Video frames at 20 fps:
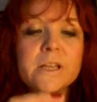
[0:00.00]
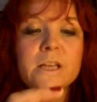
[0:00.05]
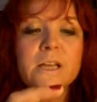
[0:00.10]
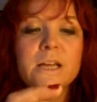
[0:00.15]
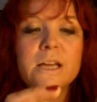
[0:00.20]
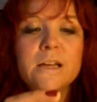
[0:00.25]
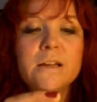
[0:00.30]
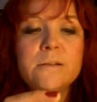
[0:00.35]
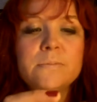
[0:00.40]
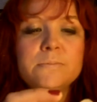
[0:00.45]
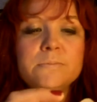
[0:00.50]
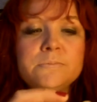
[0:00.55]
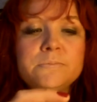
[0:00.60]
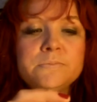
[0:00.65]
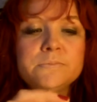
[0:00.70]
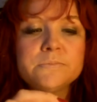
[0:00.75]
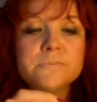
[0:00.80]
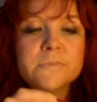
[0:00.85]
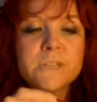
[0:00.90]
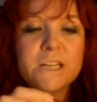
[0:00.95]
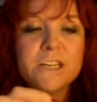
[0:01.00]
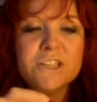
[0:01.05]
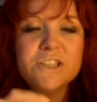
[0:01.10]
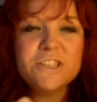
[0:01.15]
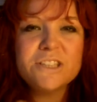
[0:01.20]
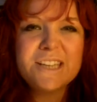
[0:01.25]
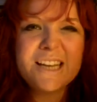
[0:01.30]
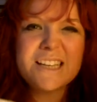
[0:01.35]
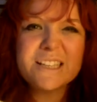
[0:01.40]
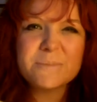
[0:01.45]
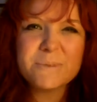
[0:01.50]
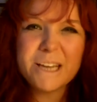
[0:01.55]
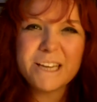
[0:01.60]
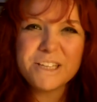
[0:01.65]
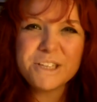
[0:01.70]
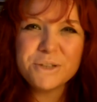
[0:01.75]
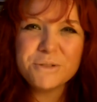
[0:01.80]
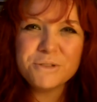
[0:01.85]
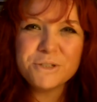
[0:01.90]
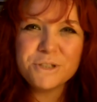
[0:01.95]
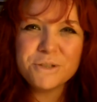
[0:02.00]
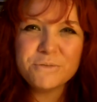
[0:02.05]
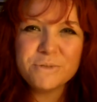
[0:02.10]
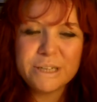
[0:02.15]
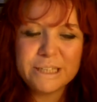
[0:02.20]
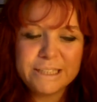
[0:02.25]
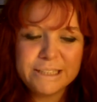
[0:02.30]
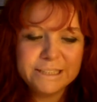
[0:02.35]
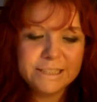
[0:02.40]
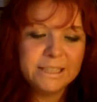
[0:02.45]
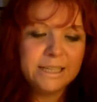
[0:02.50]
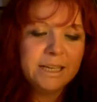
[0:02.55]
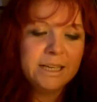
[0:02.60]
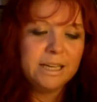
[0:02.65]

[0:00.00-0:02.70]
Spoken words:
And it just takes some getting used to, really.